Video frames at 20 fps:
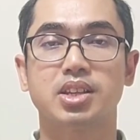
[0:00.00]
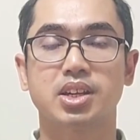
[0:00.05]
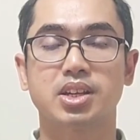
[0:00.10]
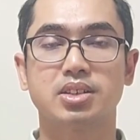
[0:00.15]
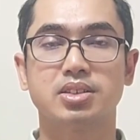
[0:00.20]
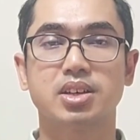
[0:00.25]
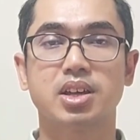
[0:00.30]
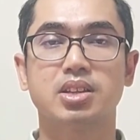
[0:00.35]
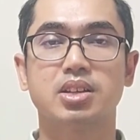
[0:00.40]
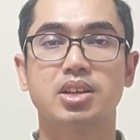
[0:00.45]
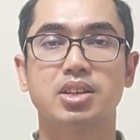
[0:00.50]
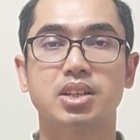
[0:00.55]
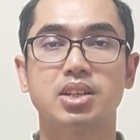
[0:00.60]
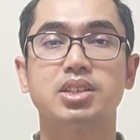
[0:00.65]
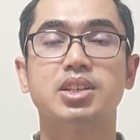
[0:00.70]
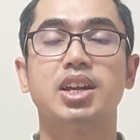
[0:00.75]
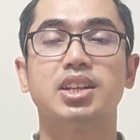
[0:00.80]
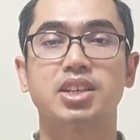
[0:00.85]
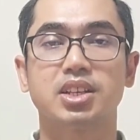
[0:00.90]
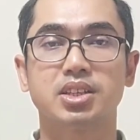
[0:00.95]
tickets are
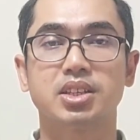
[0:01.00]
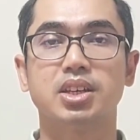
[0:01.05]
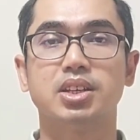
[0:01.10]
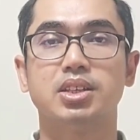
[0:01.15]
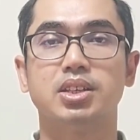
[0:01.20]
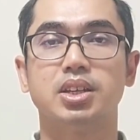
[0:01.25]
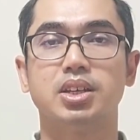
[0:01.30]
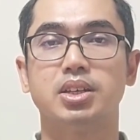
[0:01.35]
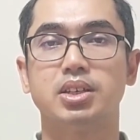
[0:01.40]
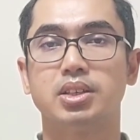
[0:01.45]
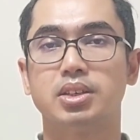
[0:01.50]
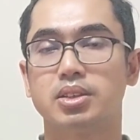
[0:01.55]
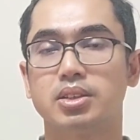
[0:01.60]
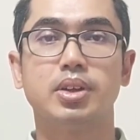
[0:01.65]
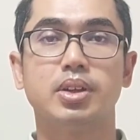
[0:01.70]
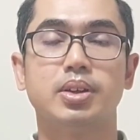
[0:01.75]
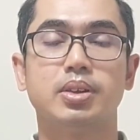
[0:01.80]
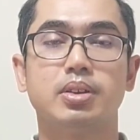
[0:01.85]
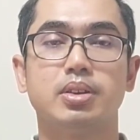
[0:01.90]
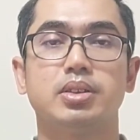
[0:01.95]
getting attended.
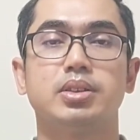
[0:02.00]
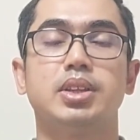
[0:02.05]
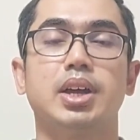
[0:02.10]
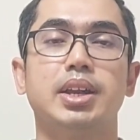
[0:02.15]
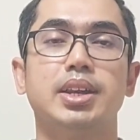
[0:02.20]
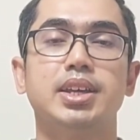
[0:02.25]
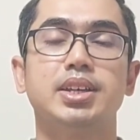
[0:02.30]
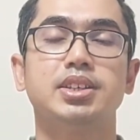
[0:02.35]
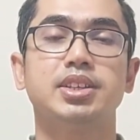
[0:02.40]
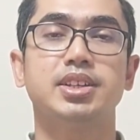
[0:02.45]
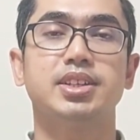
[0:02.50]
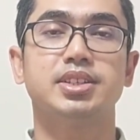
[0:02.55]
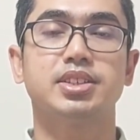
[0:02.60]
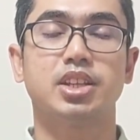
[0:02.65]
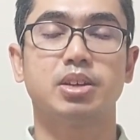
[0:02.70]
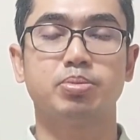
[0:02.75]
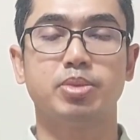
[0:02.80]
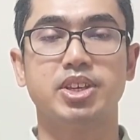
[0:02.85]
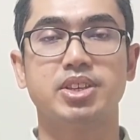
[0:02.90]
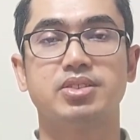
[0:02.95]
The next
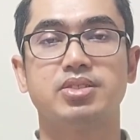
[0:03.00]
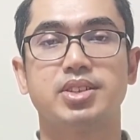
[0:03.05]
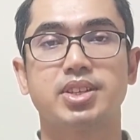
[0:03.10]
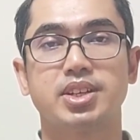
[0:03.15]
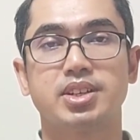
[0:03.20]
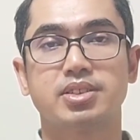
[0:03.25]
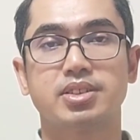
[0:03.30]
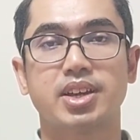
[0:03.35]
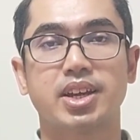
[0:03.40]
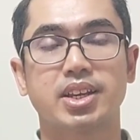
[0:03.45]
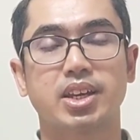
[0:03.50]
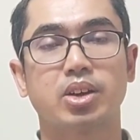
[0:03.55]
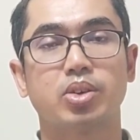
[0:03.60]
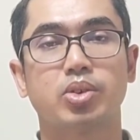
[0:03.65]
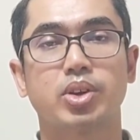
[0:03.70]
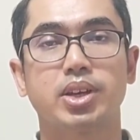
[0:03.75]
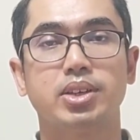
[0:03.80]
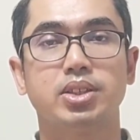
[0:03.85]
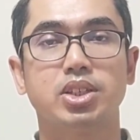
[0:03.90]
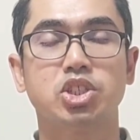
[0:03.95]
step is ticket
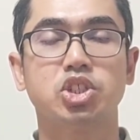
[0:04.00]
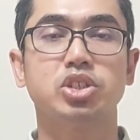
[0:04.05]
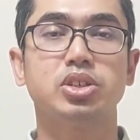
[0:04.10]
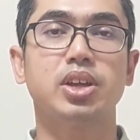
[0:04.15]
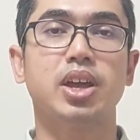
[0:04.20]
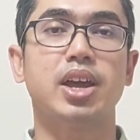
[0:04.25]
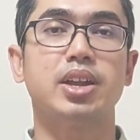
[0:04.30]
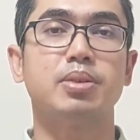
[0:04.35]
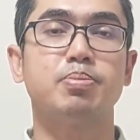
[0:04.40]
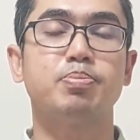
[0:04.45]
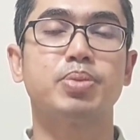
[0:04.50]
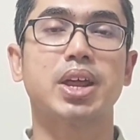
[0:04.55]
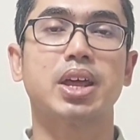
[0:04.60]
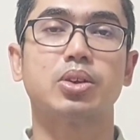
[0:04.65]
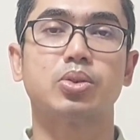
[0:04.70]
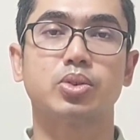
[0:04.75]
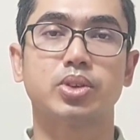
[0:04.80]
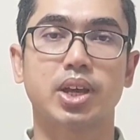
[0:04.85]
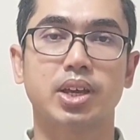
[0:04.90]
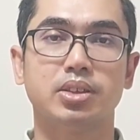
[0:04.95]
categorization and
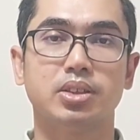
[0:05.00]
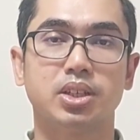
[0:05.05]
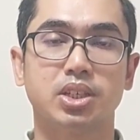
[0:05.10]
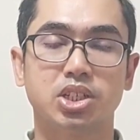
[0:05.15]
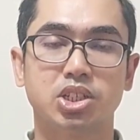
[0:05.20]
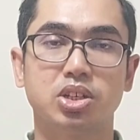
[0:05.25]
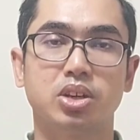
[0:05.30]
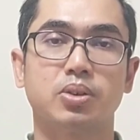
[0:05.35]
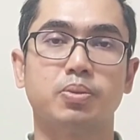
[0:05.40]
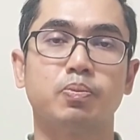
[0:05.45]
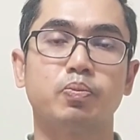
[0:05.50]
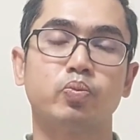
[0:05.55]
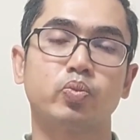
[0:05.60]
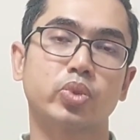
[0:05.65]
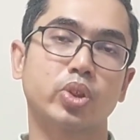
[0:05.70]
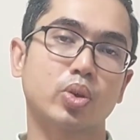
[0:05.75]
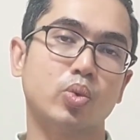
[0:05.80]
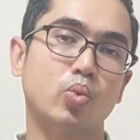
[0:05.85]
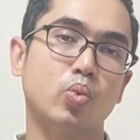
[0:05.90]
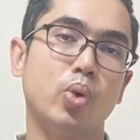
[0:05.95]
prioritization.
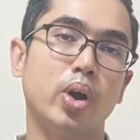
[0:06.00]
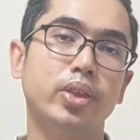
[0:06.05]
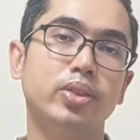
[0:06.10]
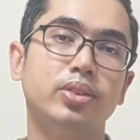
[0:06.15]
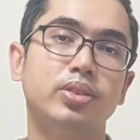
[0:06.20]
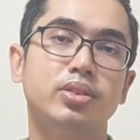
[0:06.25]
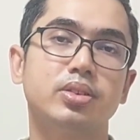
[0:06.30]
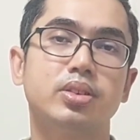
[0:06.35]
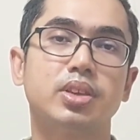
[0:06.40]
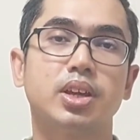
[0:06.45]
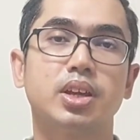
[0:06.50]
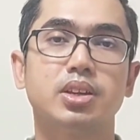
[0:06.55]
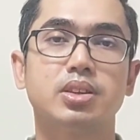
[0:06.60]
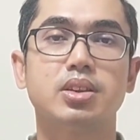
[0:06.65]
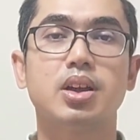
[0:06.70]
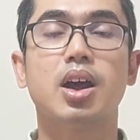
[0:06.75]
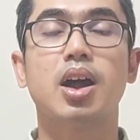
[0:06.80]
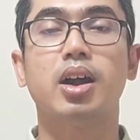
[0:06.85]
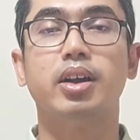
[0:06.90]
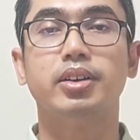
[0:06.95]
Once
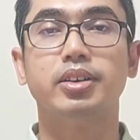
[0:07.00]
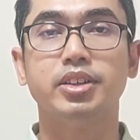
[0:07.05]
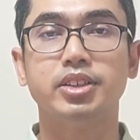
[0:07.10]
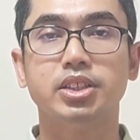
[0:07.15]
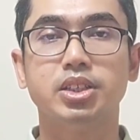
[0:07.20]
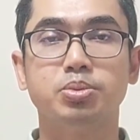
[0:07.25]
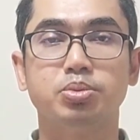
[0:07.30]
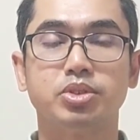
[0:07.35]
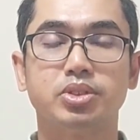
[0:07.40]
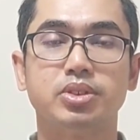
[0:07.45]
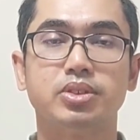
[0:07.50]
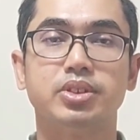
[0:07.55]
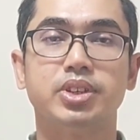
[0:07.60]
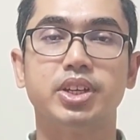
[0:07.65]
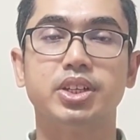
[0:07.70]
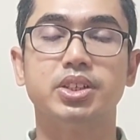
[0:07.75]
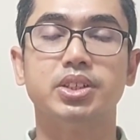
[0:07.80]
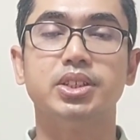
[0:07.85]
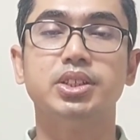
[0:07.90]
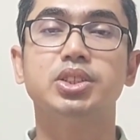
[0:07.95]
tickets are received,
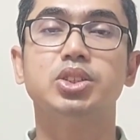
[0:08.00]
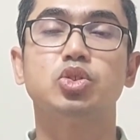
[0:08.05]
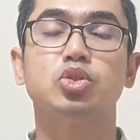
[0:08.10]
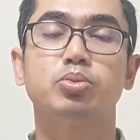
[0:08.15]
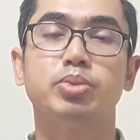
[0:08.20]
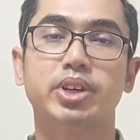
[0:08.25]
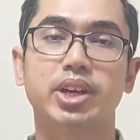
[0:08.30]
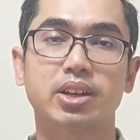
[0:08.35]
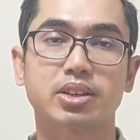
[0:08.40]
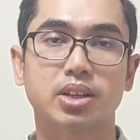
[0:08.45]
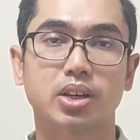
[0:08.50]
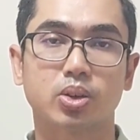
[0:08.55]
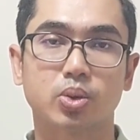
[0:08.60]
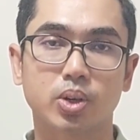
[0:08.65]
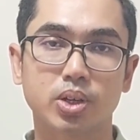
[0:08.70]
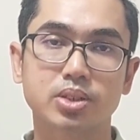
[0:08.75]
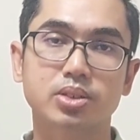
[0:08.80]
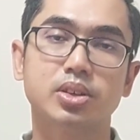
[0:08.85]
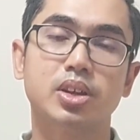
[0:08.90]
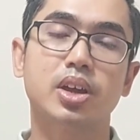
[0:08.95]
they needs to be
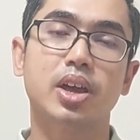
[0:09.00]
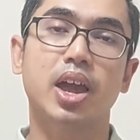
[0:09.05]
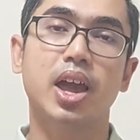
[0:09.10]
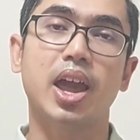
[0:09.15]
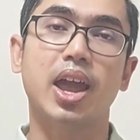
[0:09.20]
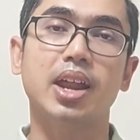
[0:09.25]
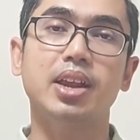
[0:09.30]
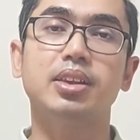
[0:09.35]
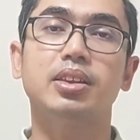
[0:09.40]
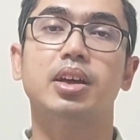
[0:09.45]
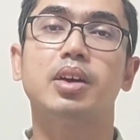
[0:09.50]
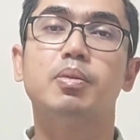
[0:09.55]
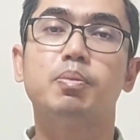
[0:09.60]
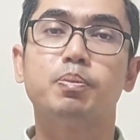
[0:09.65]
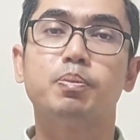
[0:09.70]
categorized and